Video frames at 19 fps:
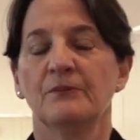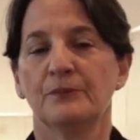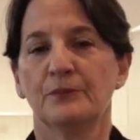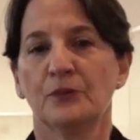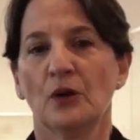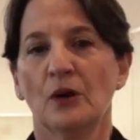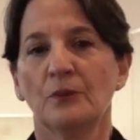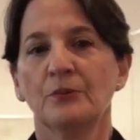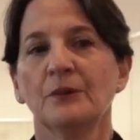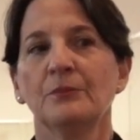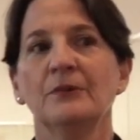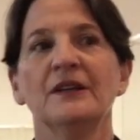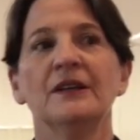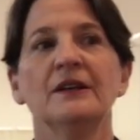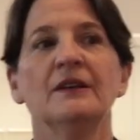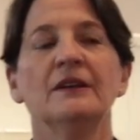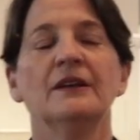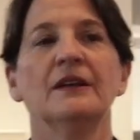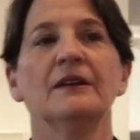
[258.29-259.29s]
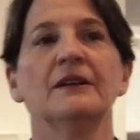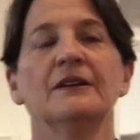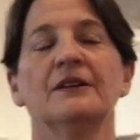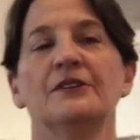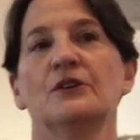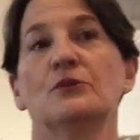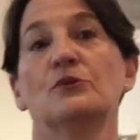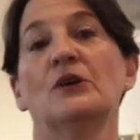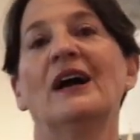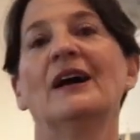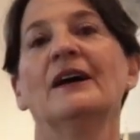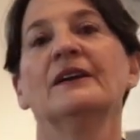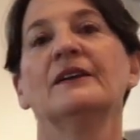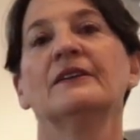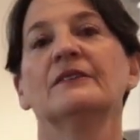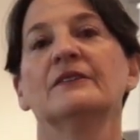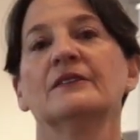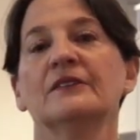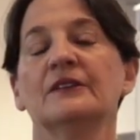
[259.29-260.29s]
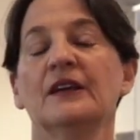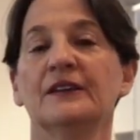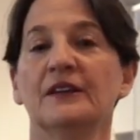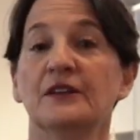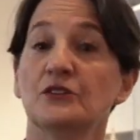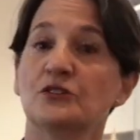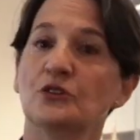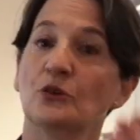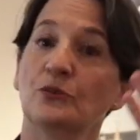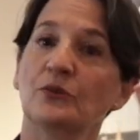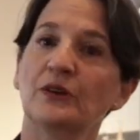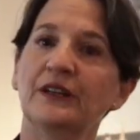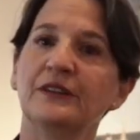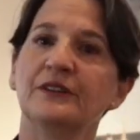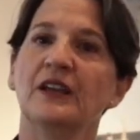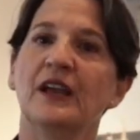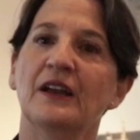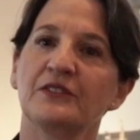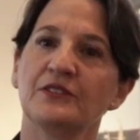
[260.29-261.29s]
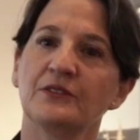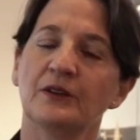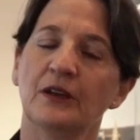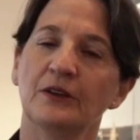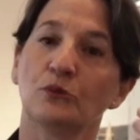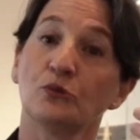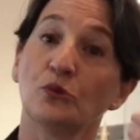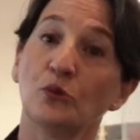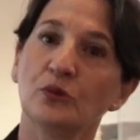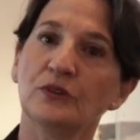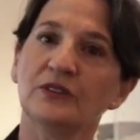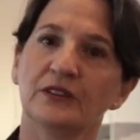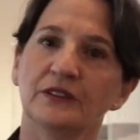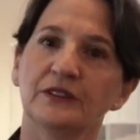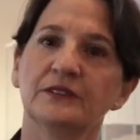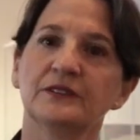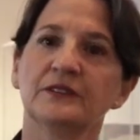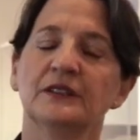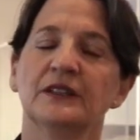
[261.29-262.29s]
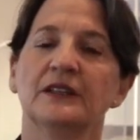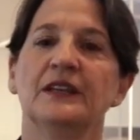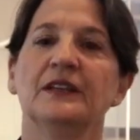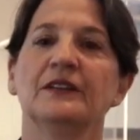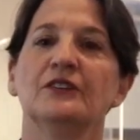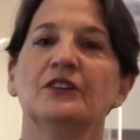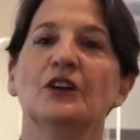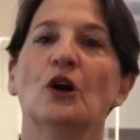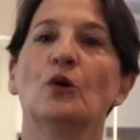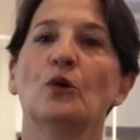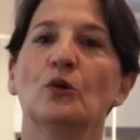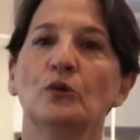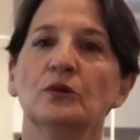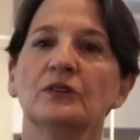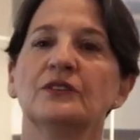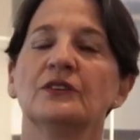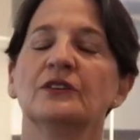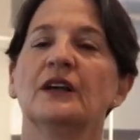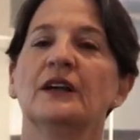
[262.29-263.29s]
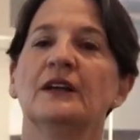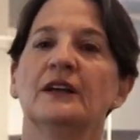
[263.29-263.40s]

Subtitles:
probably the rite is already rooted in the old